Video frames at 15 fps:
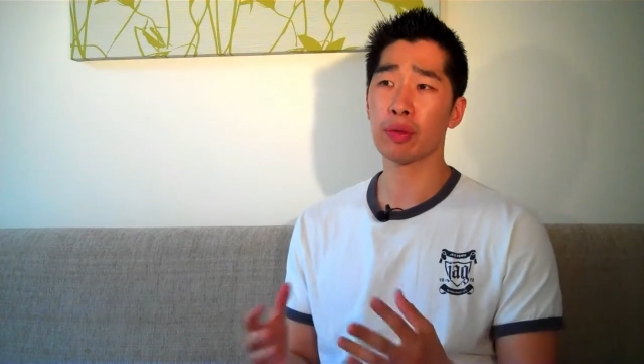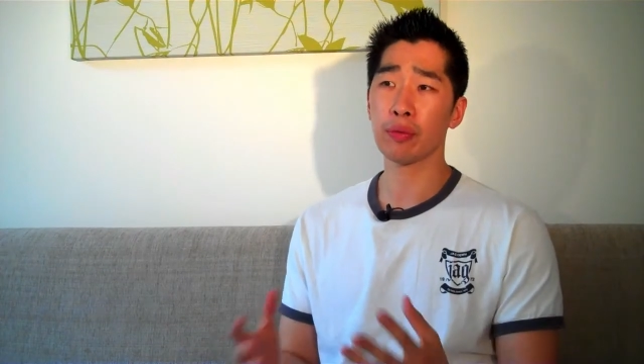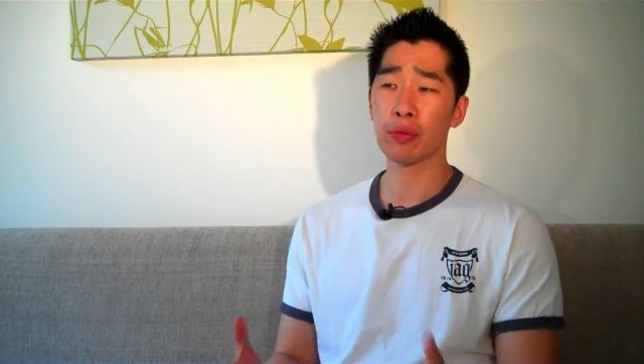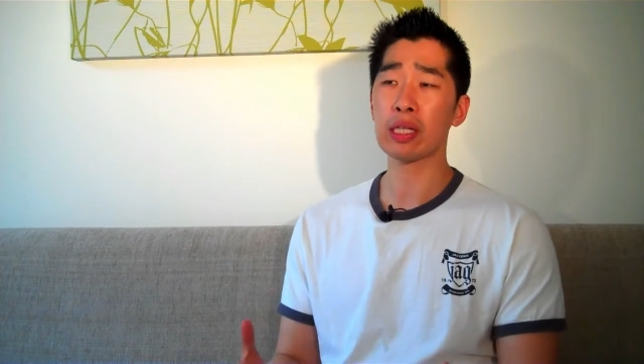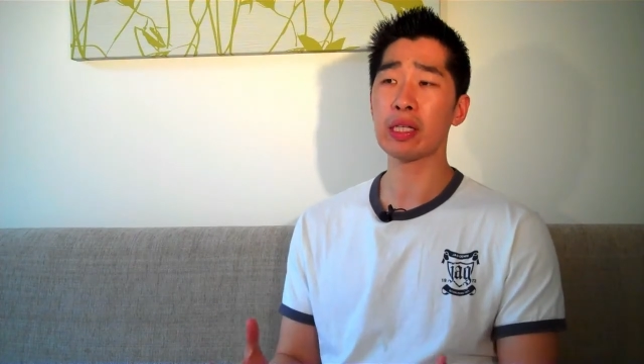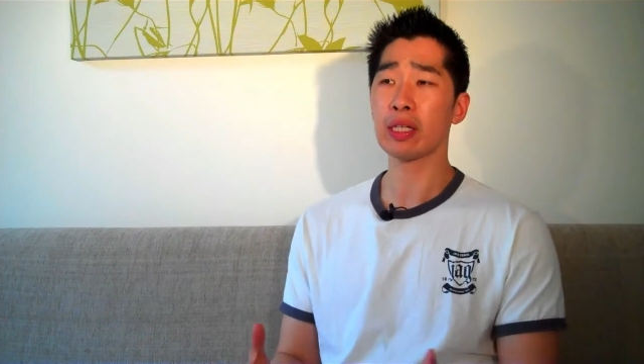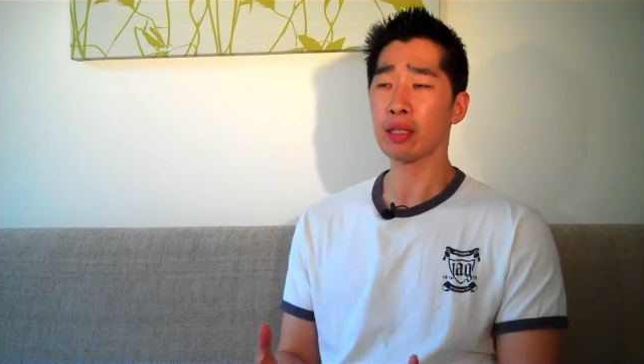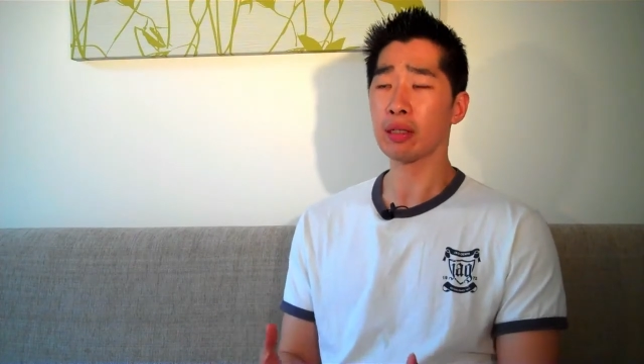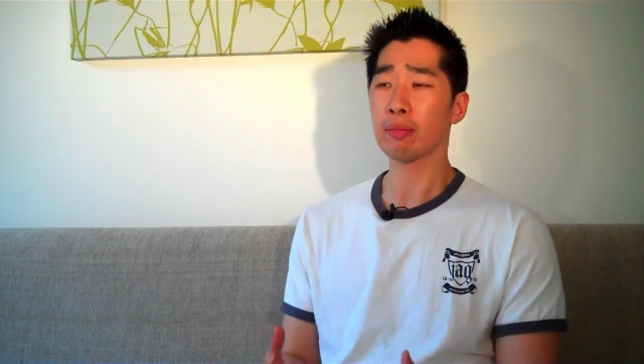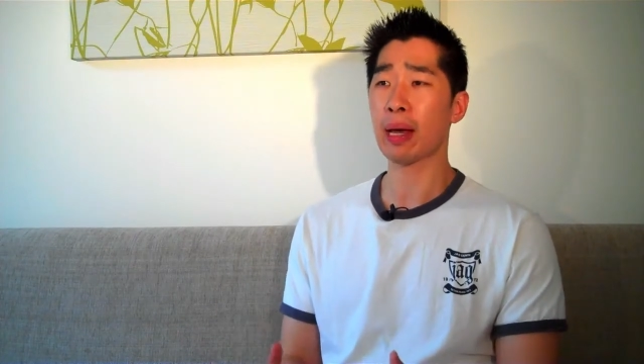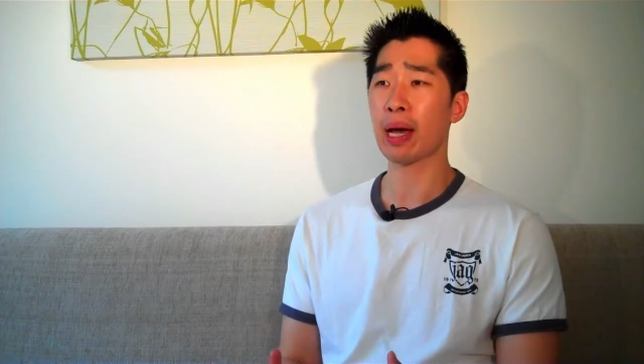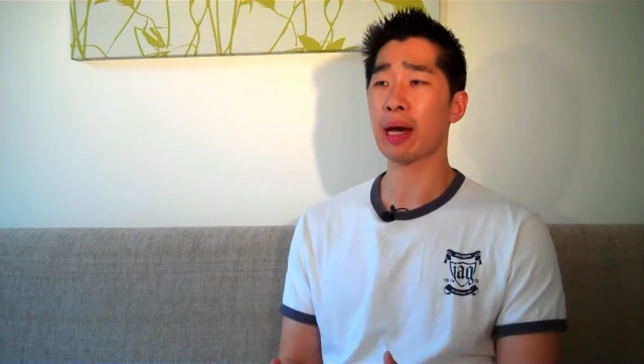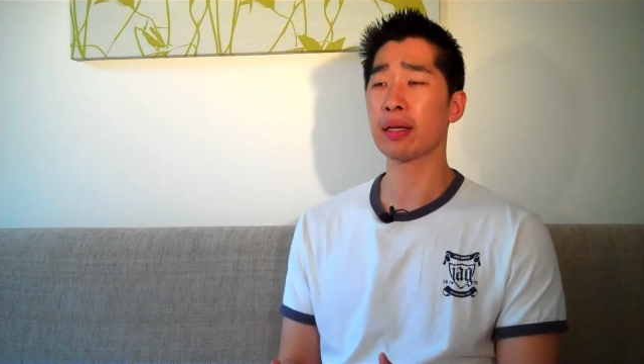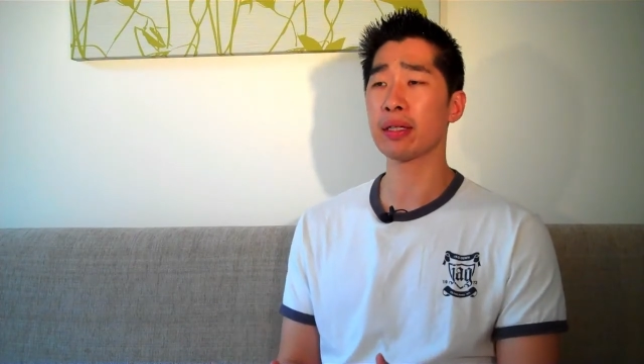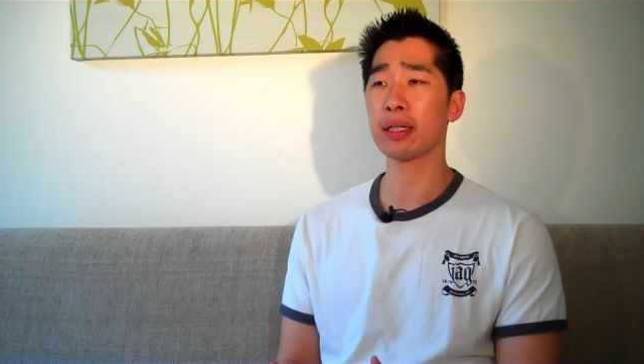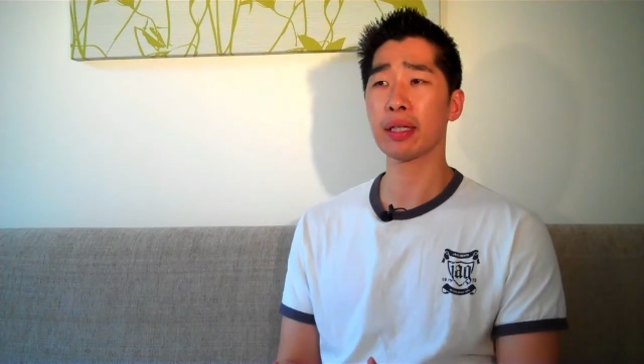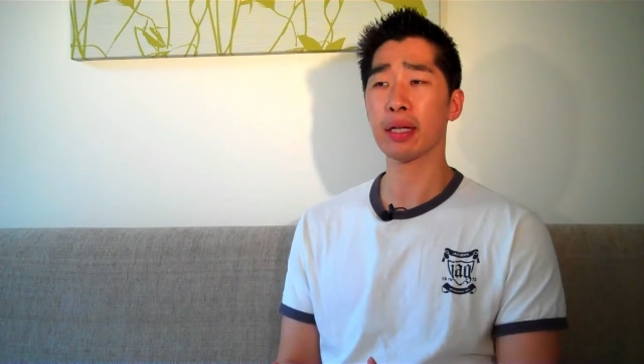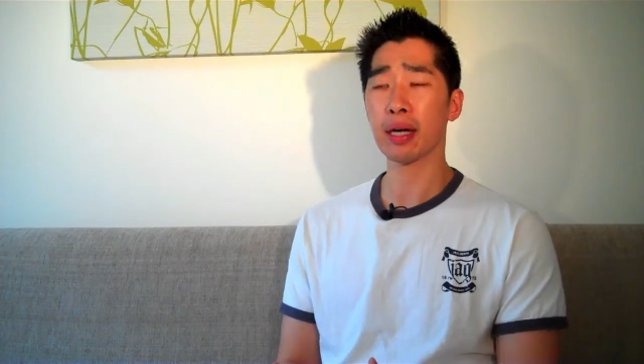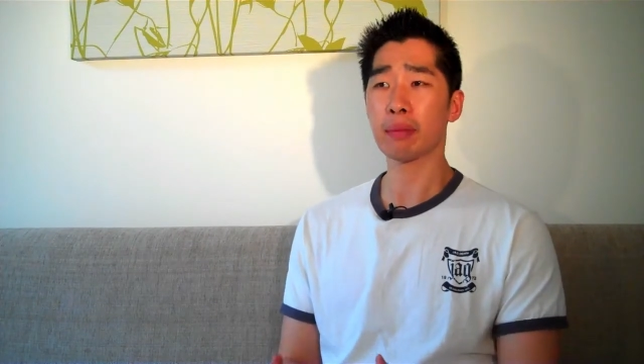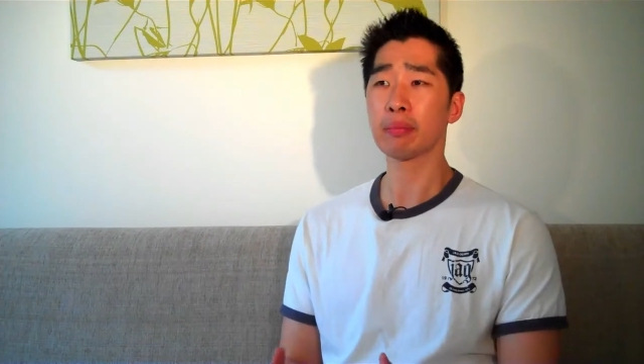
I'm Thinking about it,